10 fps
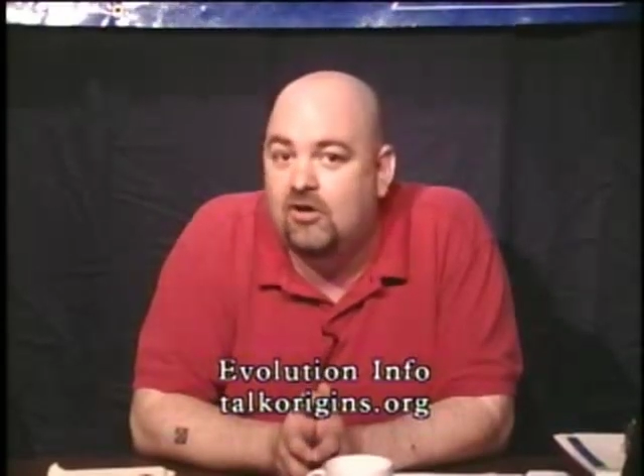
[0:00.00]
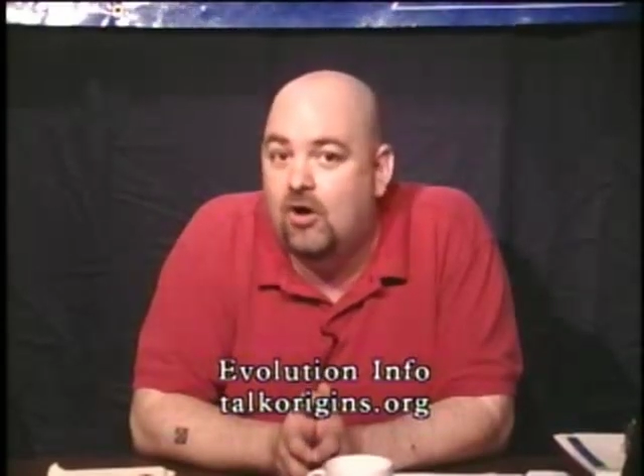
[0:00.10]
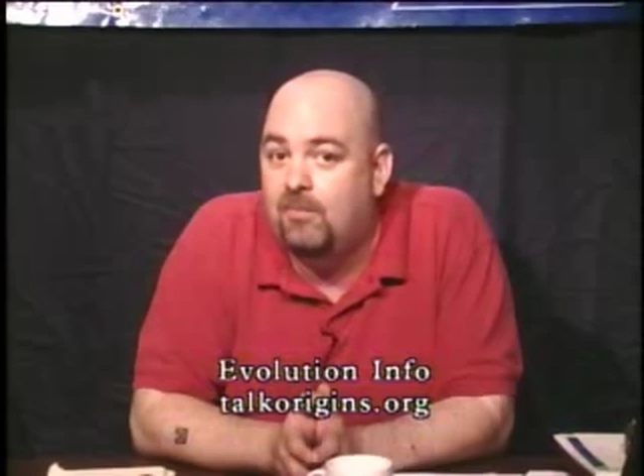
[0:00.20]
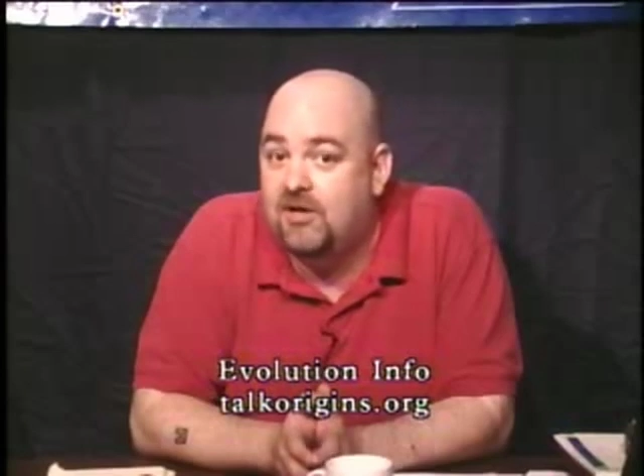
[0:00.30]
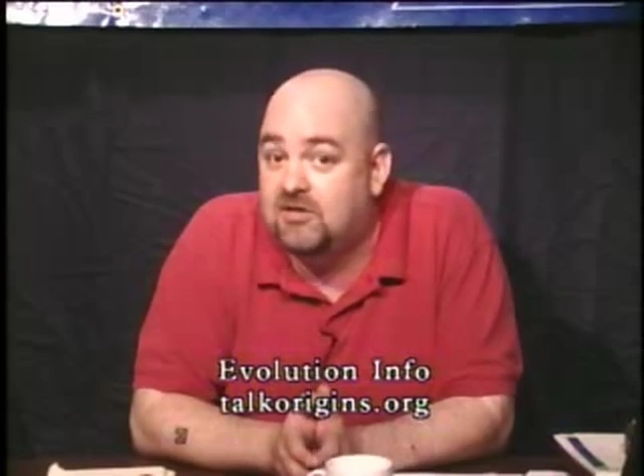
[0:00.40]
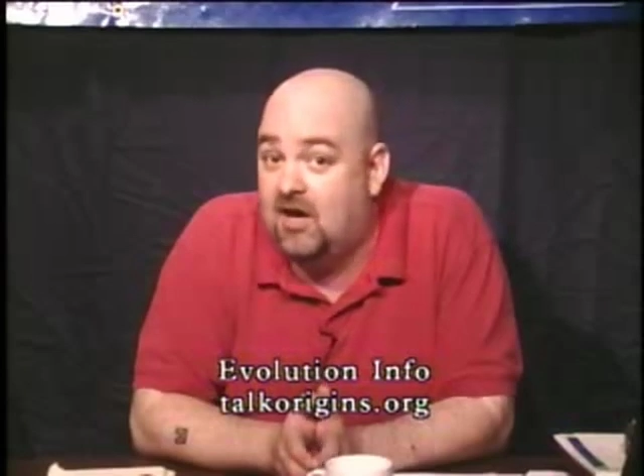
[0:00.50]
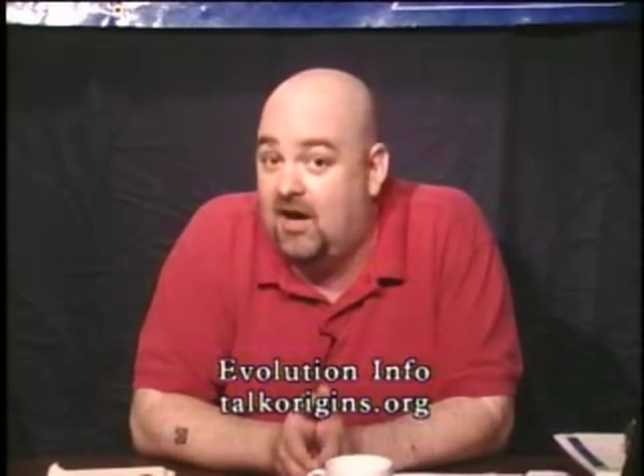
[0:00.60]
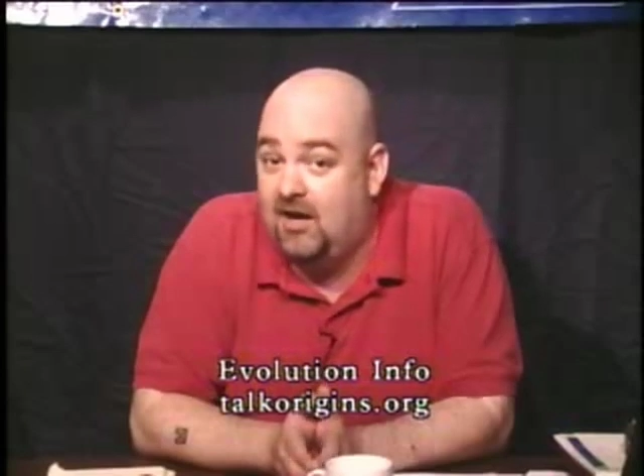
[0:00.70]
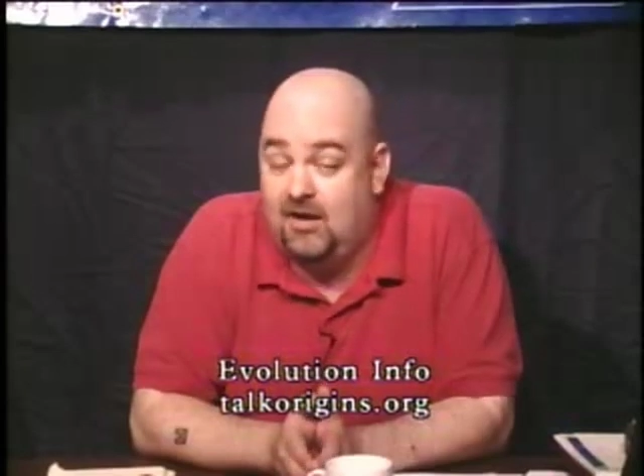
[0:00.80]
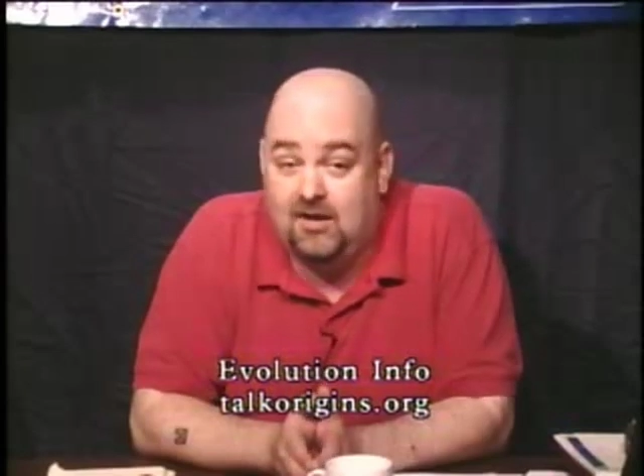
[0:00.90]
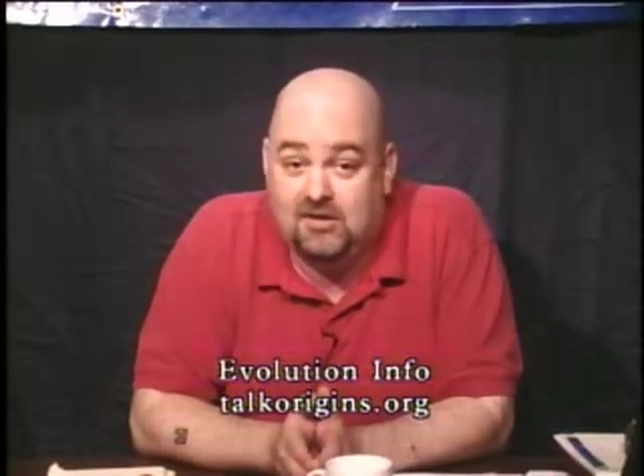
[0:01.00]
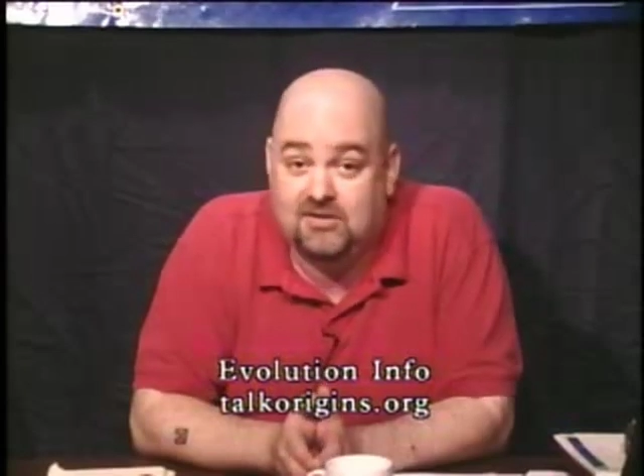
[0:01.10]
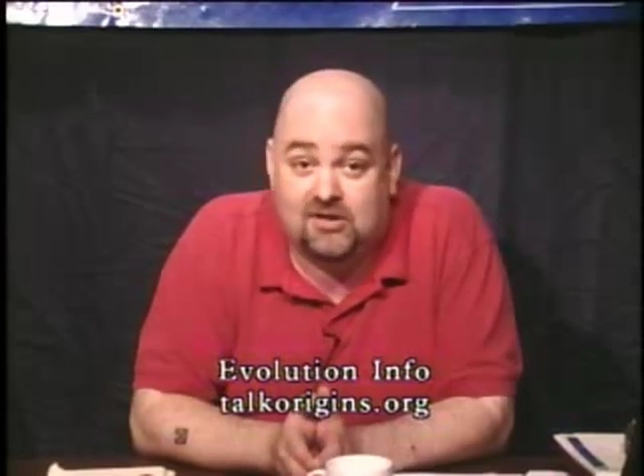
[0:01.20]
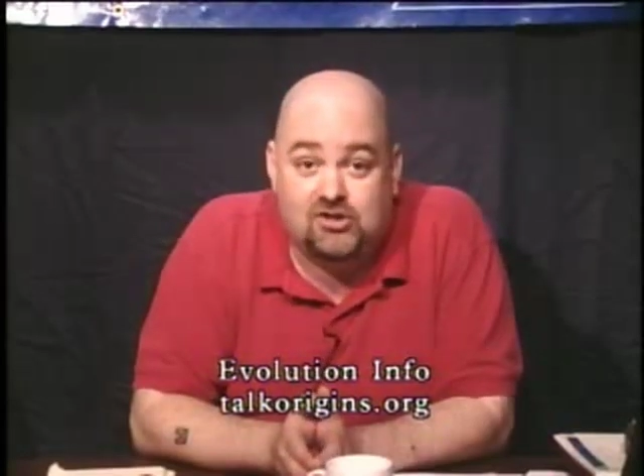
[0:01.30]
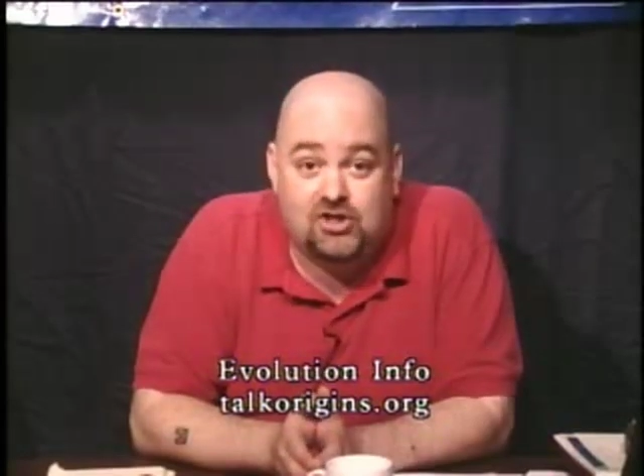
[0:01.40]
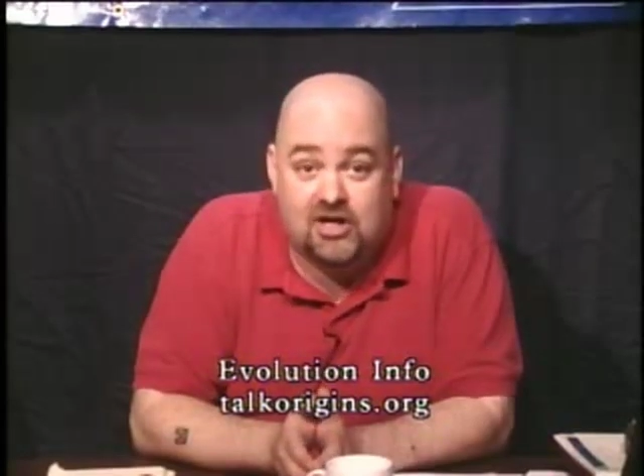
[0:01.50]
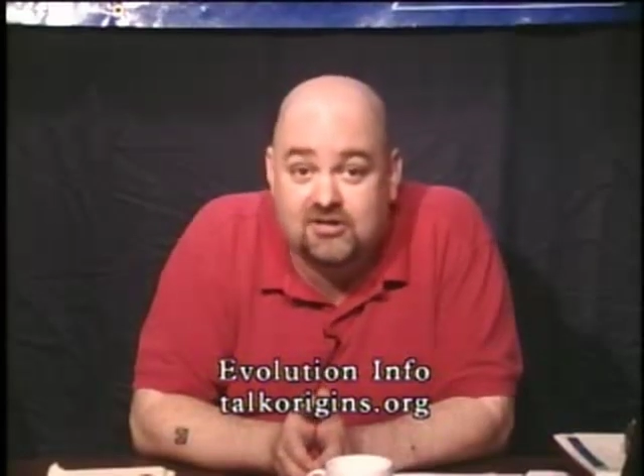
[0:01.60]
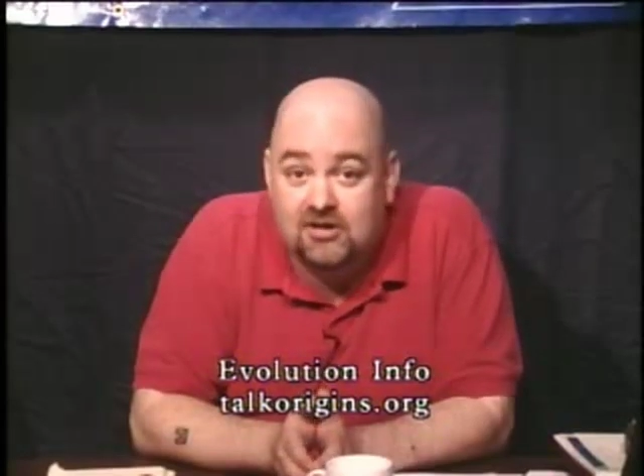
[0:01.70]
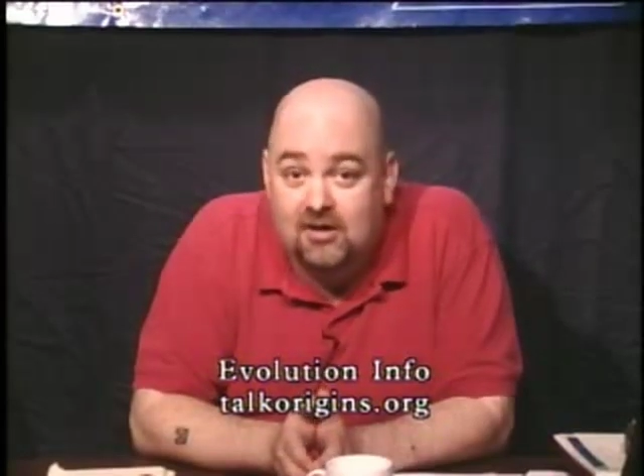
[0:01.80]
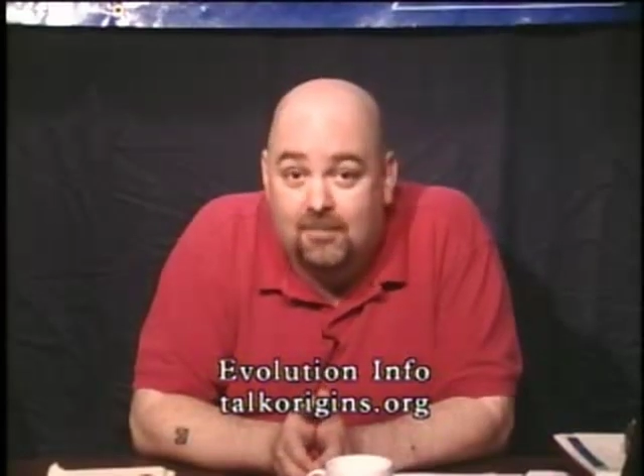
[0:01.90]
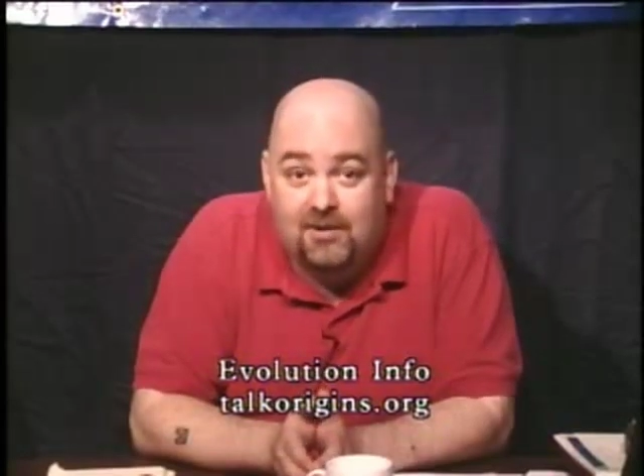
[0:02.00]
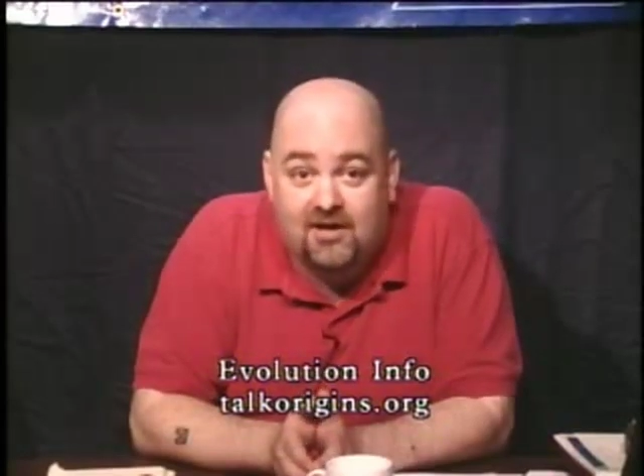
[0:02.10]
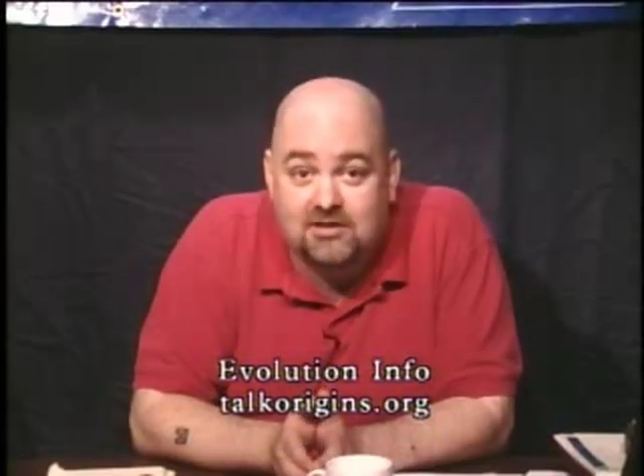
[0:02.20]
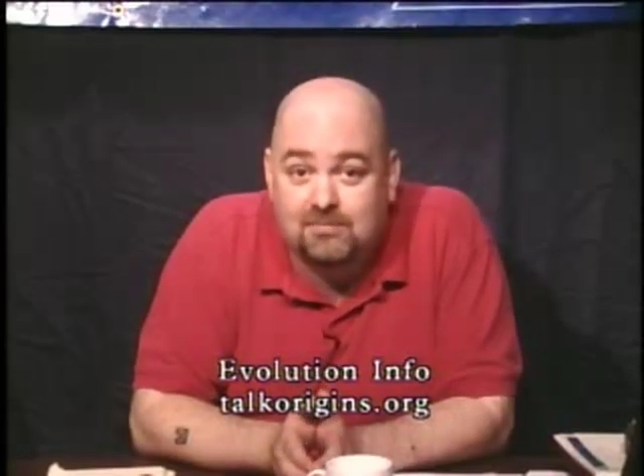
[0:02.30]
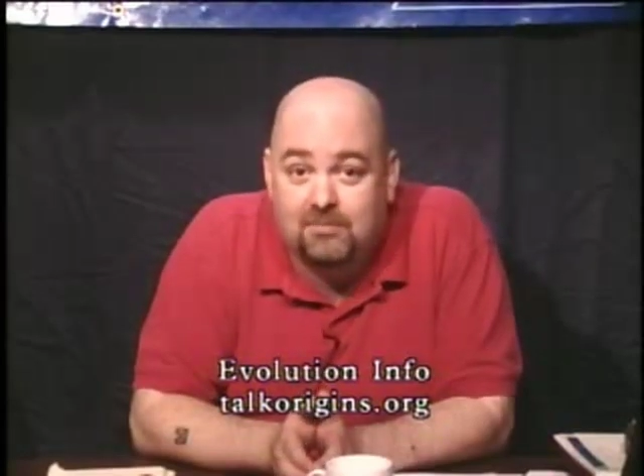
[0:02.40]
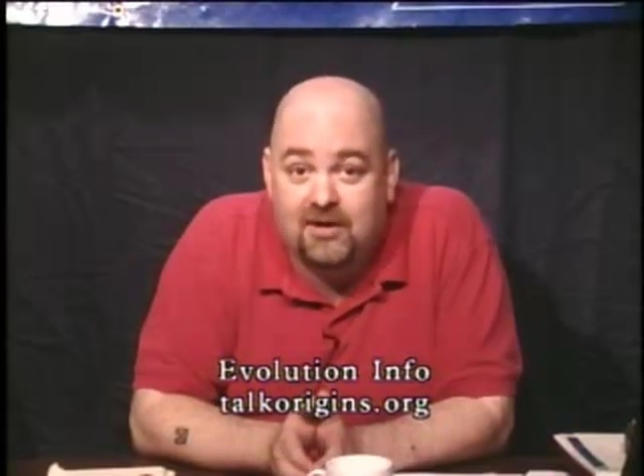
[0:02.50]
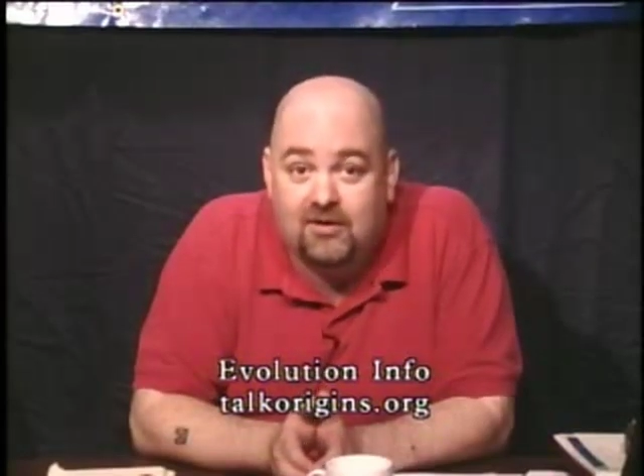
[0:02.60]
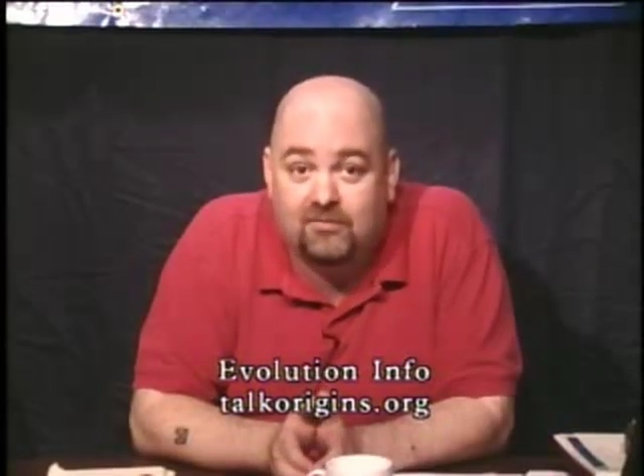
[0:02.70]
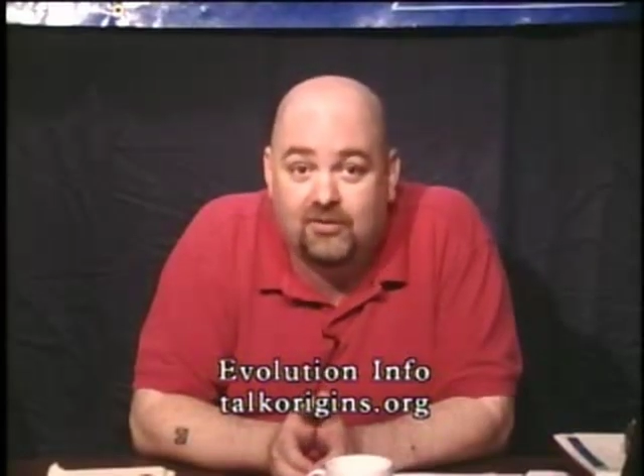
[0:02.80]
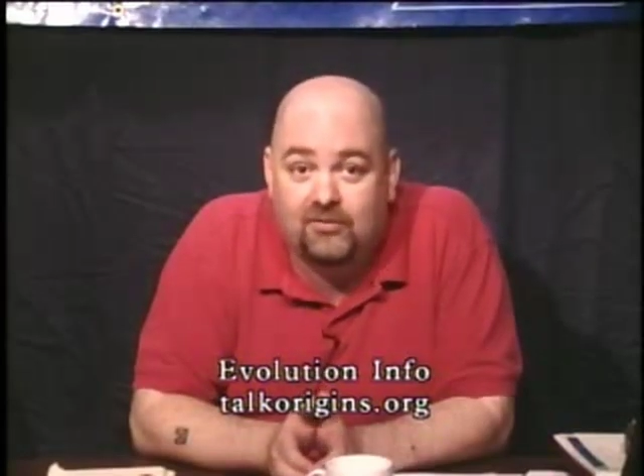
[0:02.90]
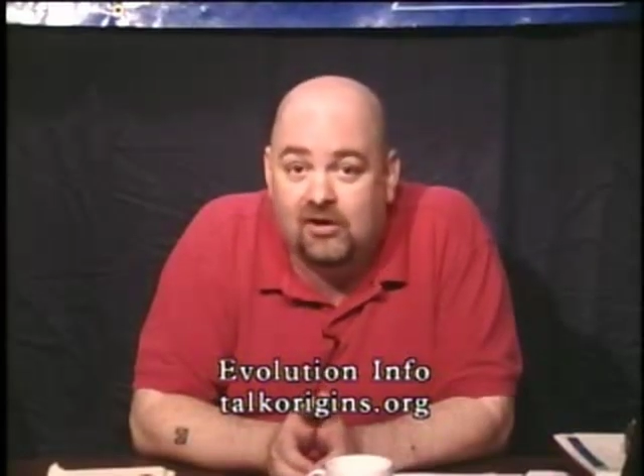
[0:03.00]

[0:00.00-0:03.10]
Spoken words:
Nobody's suggested a possible better